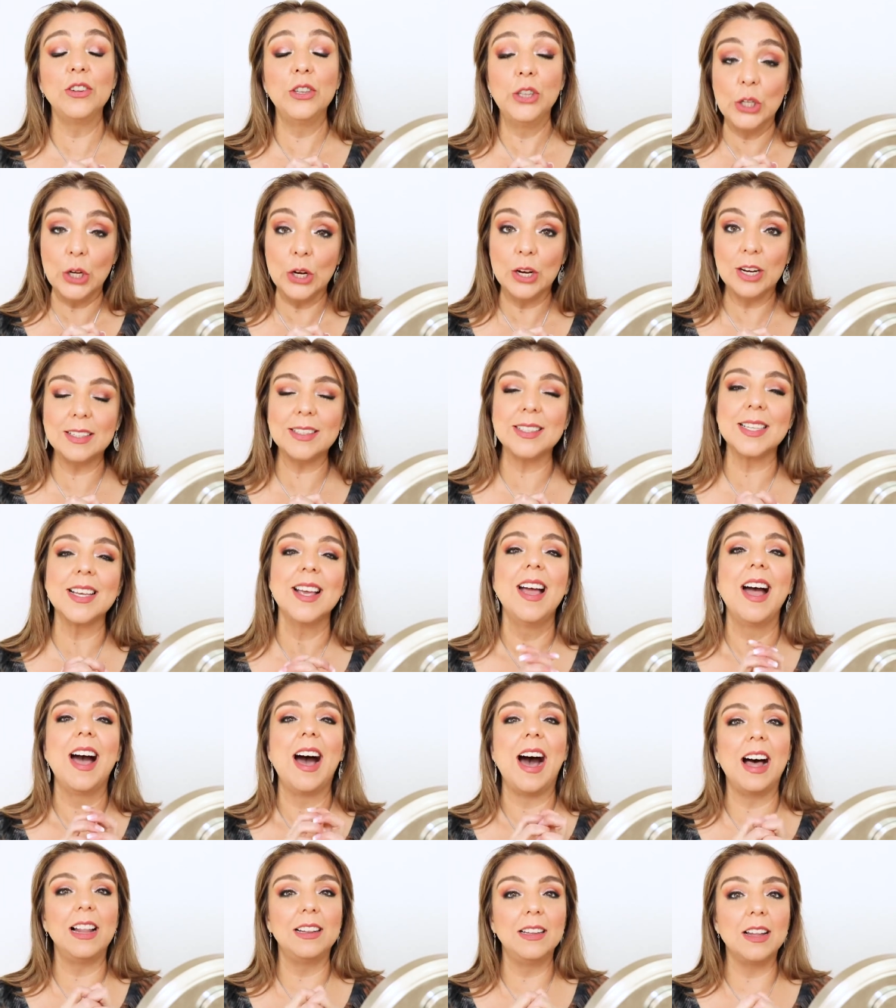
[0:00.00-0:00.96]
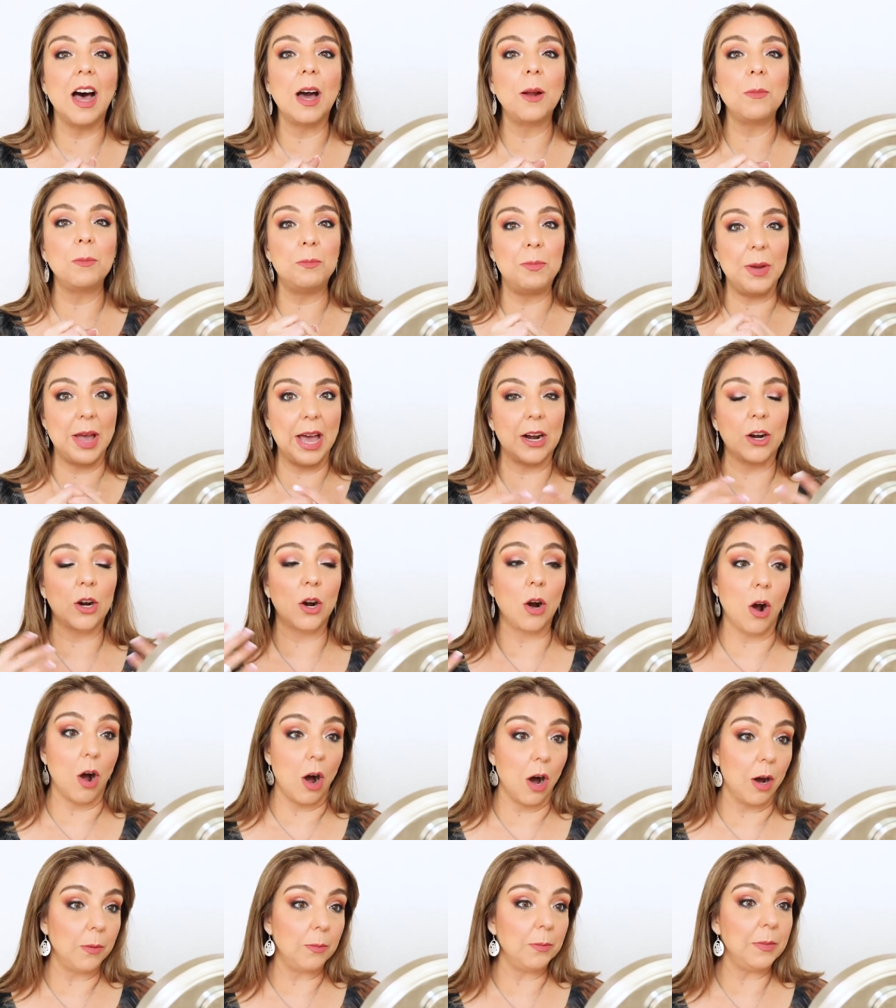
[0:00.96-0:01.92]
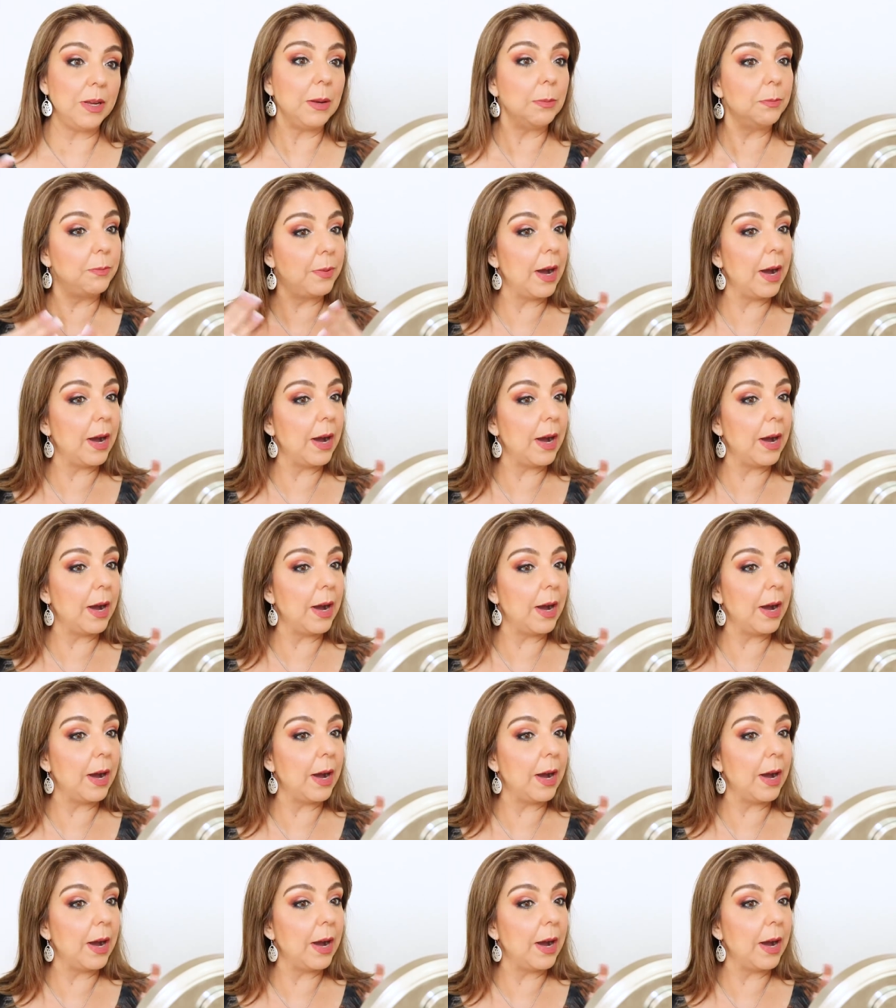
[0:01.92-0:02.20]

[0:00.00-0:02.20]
looked a lot better on me,